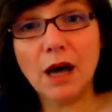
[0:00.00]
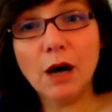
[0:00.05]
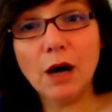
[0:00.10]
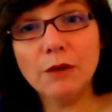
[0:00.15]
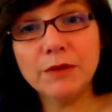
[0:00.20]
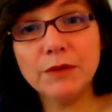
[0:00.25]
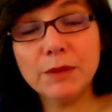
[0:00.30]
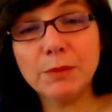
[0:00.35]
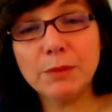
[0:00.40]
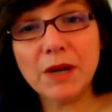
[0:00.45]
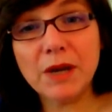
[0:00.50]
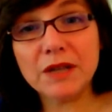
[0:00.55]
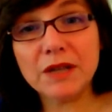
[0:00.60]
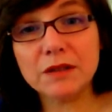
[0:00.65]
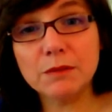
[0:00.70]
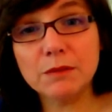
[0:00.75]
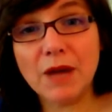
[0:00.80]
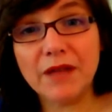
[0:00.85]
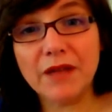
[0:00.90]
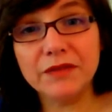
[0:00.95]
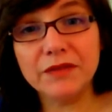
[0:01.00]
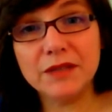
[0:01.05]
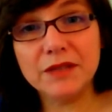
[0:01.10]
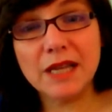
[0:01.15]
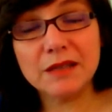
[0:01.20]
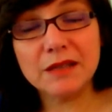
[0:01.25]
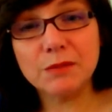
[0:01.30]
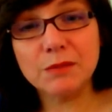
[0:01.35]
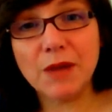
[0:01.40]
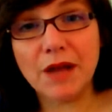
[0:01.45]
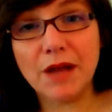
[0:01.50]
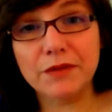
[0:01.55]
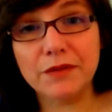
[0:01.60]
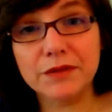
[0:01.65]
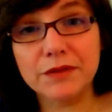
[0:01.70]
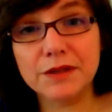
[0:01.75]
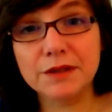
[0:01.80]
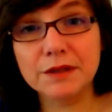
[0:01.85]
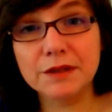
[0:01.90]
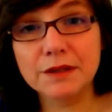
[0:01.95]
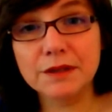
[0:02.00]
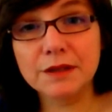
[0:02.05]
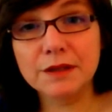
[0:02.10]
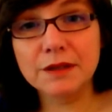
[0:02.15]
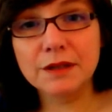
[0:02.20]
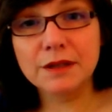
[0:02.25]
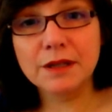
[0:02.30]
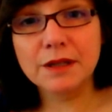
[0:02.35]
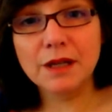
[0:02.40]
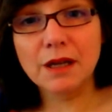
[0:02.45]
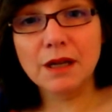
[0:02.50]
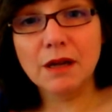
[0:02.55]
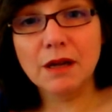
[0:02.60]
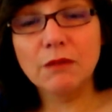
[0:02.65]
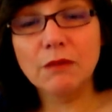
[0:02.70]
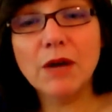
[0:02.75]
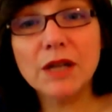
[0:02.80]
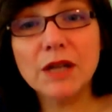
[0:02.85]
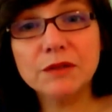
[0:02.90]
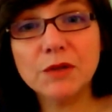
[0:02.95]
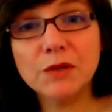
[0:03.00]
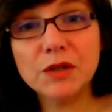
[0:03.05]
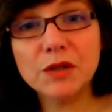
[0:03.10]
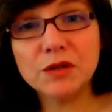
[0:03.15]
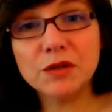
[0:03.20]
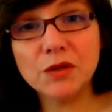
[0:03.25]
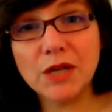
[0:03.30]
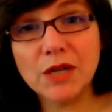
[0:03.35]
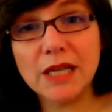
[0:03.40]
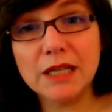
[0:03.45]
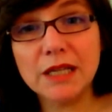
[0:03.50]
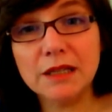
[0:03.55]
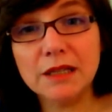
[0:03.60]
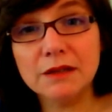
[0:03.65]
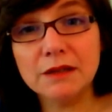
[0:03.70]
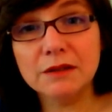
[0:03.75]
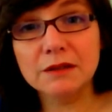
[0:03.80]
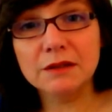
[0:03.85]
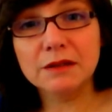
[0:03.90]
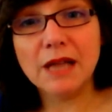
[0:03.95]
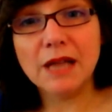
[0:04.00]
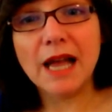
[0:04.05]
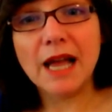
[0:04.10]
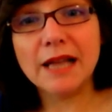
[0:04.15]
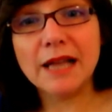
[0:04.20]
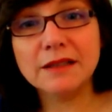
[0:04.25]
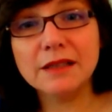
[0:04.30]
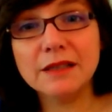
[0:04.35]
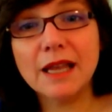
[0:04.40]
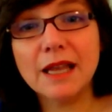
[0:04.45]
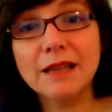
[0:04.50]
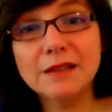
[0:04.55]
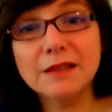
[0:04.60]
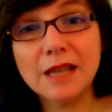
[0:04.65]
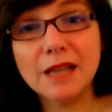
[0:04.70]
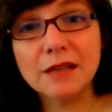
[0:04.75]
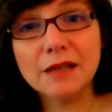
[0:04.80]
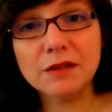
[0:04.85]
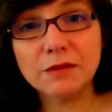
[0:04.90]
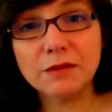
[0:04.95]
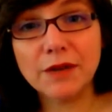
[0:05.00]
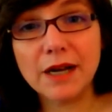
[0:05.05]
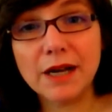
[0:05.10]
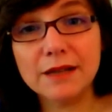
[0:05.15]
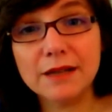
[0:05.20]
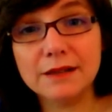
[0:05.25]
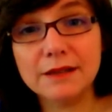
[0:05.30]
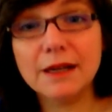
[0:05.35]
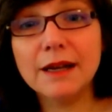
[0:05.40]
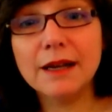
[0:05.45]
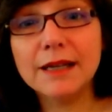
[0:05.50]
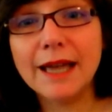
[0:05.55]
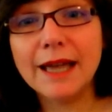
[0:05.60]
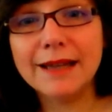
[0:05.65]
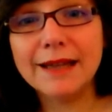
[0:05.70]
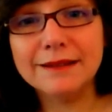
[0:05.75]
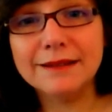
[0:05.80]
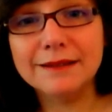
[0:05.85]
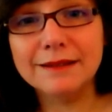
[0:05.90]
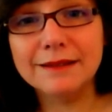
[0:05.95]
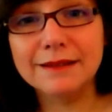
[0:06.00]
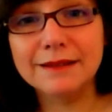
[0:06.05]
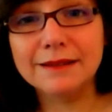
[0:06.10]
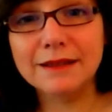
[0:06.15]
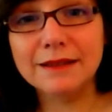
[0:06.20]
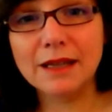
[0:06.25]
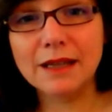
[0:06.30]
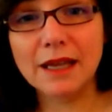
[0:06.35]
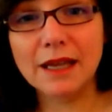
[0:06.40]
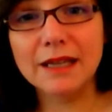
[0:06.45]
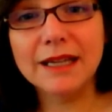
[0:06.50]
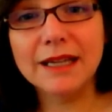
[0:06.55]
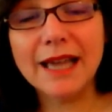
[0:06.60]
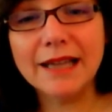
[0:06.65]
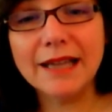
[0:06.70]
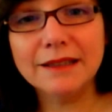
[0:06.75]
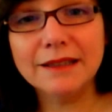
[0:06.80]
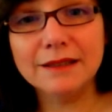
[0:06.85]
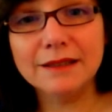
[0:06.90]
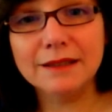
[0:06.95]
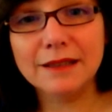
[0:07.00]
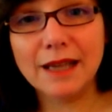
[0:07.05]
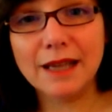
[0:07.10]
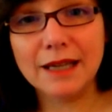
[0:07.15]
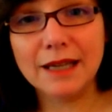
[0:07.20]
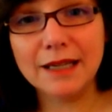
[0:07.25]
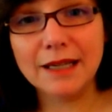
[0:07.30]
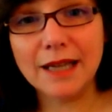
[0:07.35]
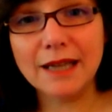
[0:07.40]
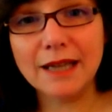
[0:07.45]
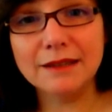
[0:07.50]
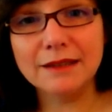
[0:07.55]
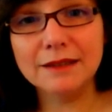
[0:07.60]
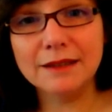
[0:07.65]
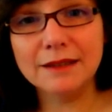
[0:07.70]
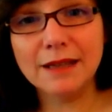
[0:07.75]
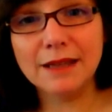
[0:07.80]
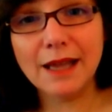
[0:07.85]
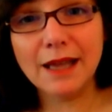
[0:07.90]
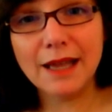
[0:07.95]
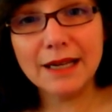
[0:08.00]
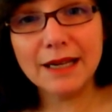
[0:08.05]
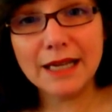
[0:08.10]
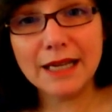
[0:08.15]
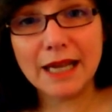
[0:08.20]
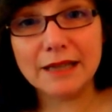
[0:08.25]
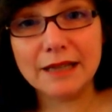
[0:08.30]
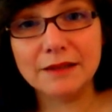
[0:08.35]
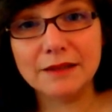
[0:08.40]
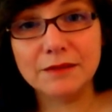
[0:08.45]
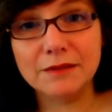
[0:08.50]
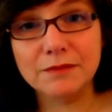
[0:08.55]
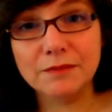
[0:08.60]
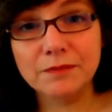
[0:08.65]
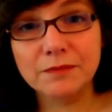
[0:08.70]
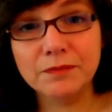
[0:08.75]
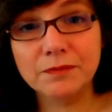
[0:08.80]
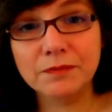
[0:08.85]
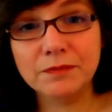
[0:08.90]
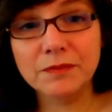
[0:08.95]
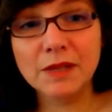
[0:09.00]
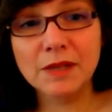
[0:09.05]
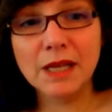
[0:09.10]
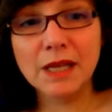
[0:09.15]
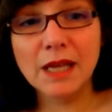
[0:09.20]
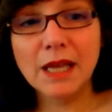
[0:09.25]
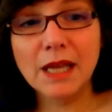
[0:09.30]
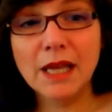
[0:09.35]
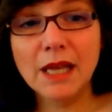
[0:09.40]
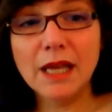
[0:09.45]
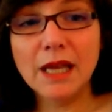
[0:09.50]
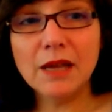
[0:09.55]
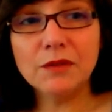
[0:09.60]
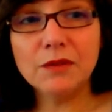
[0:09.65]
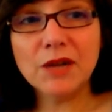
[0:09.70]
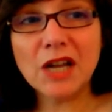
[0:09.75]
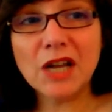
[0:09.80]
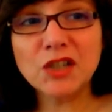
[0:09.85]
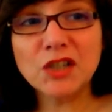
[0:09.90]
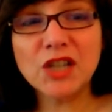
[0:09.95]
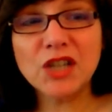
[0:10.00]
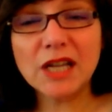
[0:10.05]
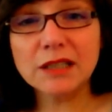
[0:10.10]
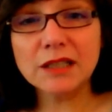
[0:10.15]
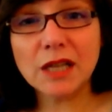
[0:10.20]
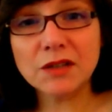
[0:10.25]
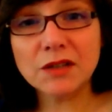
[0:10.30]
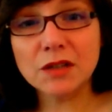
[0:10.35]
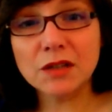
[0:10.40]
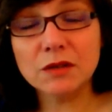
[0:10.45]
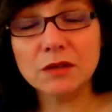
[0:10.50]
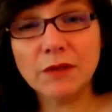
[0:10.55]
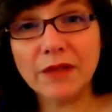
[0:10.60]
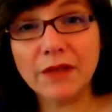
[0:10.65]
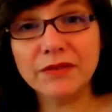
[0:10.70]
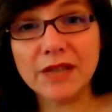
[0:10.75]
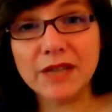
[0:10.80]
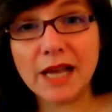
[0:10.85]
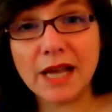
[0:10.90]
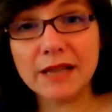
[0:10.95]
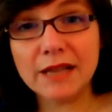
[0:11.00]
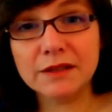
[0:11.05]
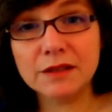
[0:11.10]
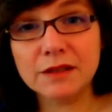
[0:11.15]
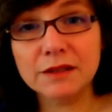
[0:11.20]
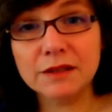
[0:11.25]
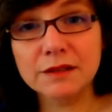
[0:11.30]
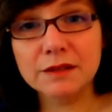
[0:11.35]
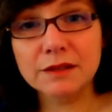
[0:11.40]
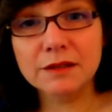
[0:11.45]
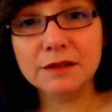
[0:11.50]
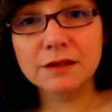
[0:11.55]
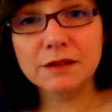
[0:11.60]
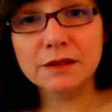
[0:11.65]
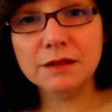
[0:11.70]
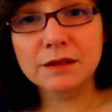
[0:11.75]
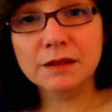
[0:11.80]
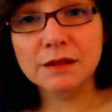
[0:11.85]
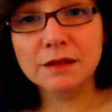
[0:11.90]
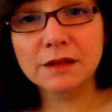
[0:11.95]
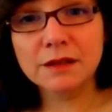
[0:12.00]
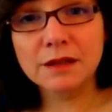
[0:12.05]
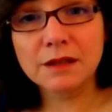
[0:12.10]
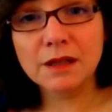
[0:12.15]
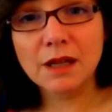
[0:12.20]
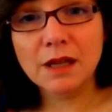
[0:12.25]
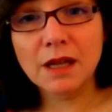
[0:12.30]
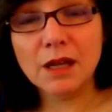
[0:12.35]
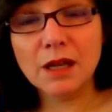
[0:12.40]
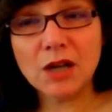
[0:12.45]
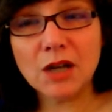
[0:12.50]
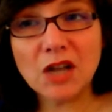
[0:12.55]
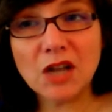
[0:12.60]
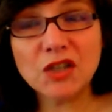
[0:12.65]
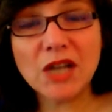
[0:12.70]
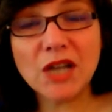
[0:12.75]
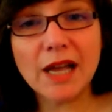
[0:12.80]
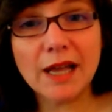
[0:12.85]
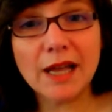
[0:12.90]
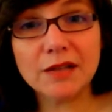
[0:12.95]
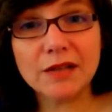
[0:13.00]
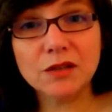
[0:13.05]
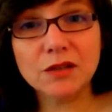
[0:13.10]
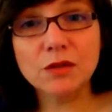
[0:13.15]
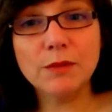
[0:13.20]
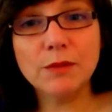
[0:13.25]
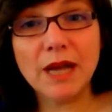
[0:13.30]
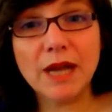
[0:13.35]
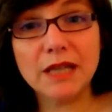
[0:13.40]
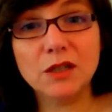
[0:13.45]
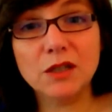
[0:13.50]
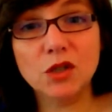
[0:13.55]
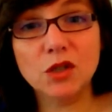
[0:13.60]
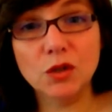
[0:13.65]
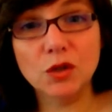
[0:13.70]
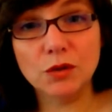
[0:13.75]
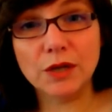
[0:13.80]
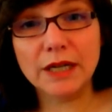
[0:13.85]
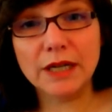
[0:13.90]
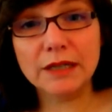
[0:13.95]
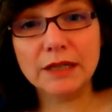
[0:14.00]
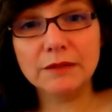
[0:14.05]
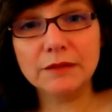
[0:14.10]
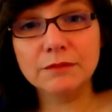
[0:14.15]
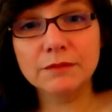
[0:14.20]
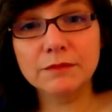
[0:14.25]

Over the past month, this month, World War III has intensified again and again and again and again. If Russia doesn't want that, Russia has to make sure